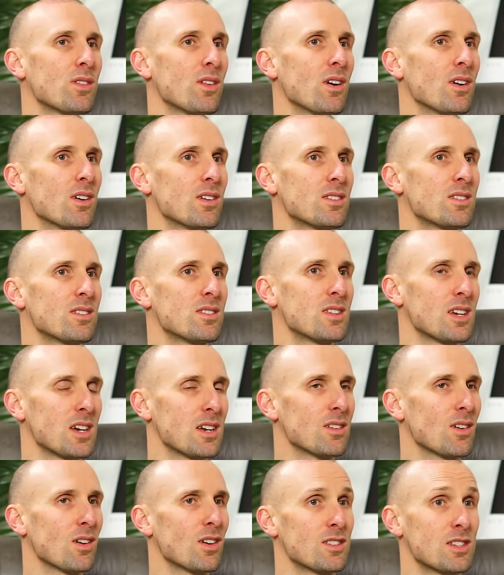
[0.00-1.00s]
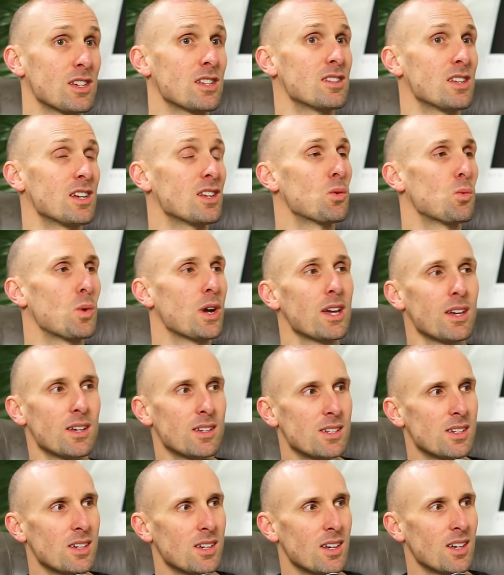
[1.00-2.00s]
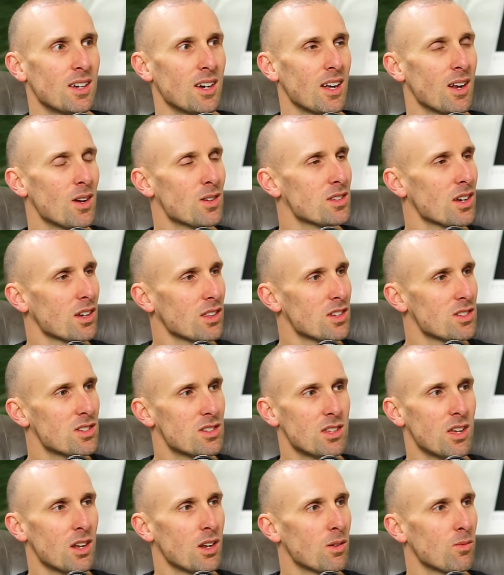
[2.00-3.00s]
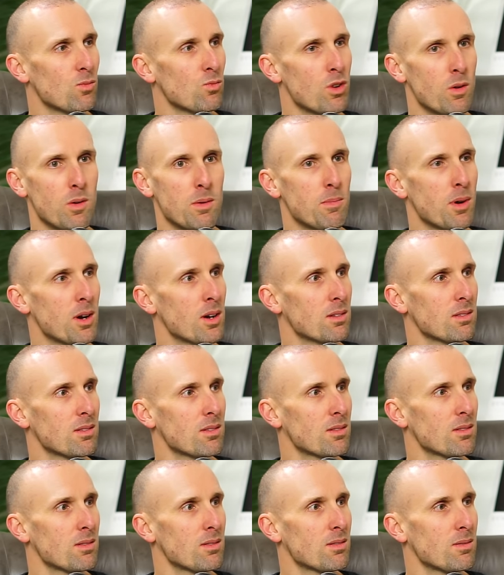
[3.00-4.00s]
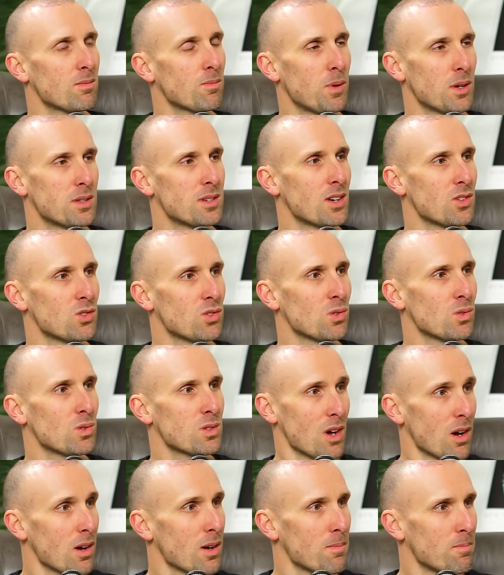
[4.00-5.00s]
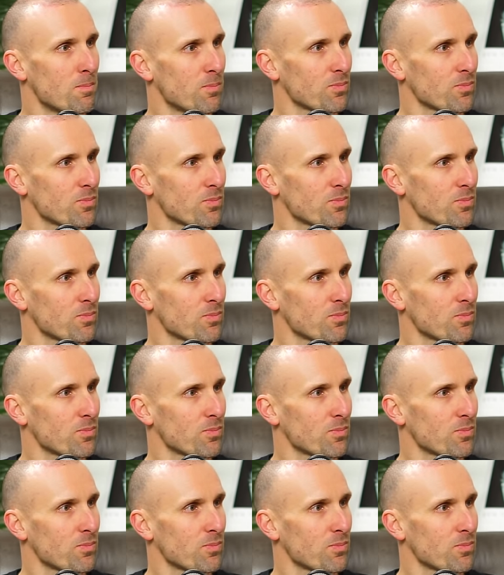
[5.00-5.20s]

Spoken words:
that I did need a wee. And I was like, this is going to ruin my potential time.